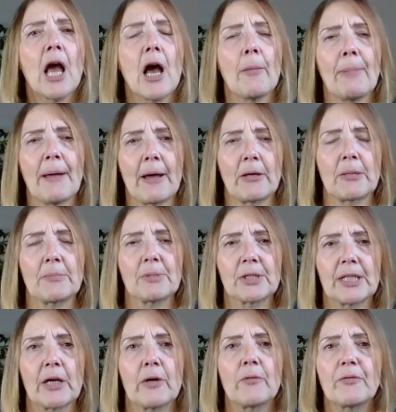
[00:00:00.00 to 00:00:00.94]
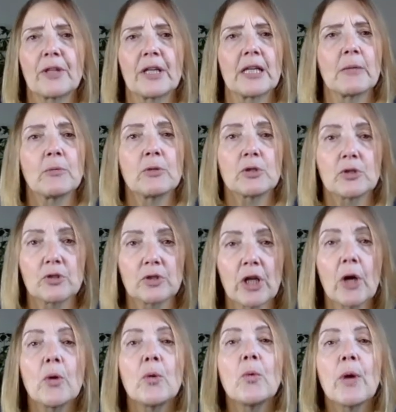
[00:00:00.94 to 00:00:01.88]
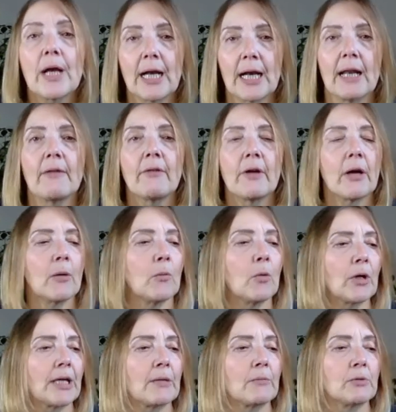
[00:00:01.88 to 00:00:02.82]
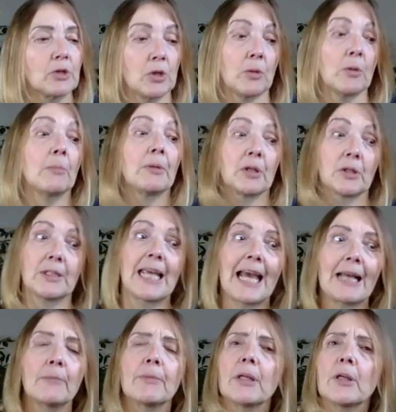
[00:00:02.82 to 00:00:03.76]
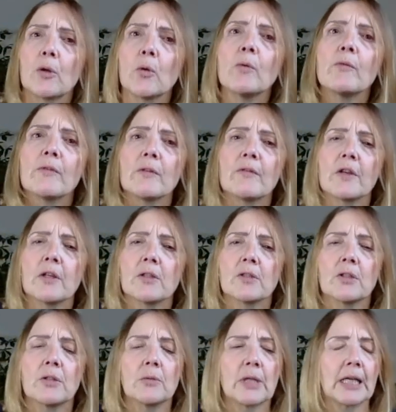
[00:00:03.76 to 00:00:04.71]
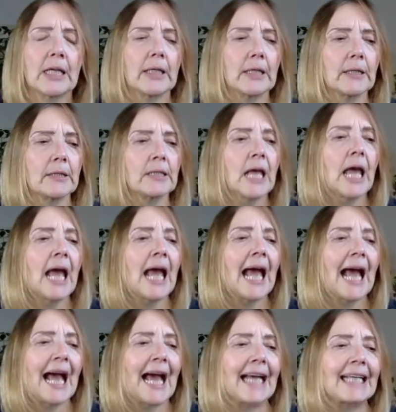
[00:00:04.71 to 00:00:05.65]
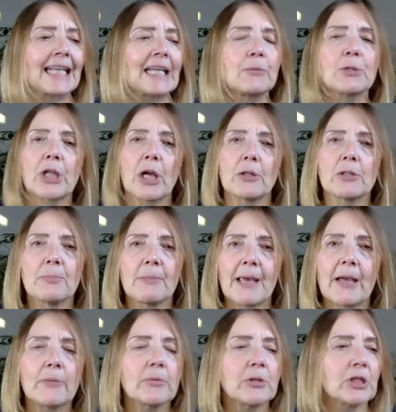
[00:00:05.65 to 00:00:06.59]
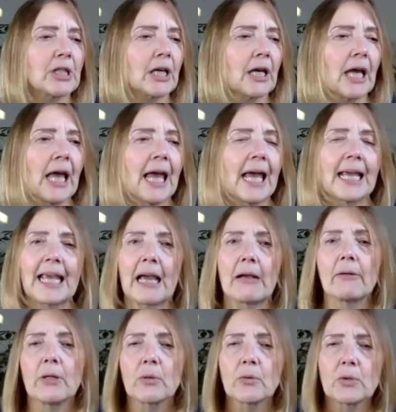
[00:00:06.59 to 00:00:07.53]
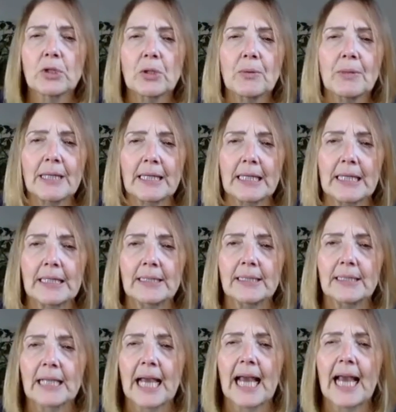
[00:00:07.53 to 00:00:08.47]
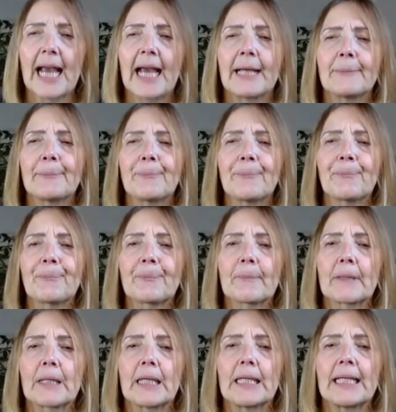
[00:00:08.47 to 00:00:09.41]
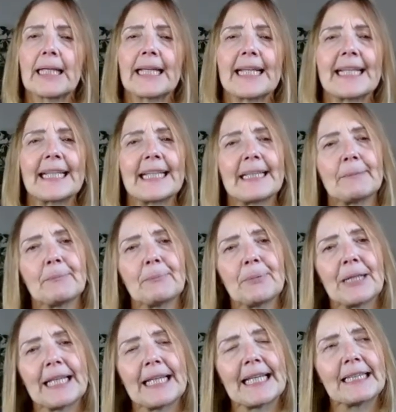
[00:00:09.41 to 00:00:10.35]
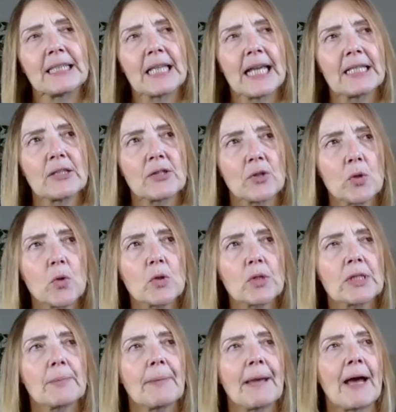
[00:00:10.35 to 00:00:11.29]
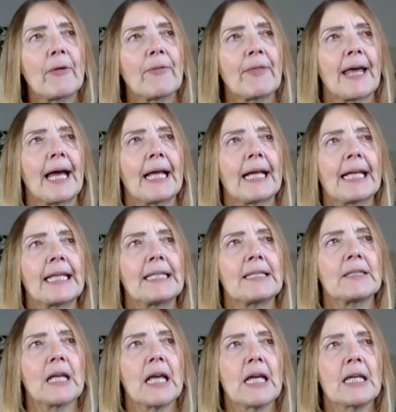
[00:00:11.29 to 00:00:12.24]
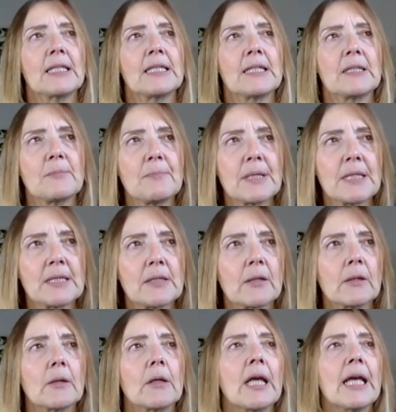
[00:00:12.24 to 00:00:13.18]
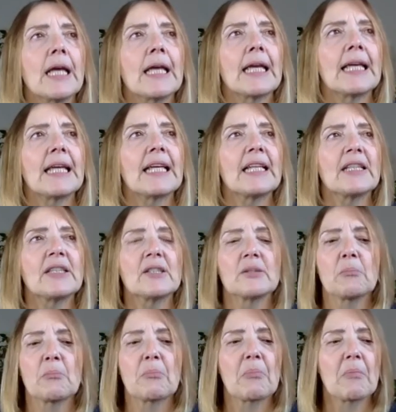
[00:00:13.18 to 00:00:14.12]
about himself that he was so clever at what he was doing because he hadn't been caught for the first 2 killings. And he was going to be able to carry on doing this. But his thoughts about that, his dismissal, his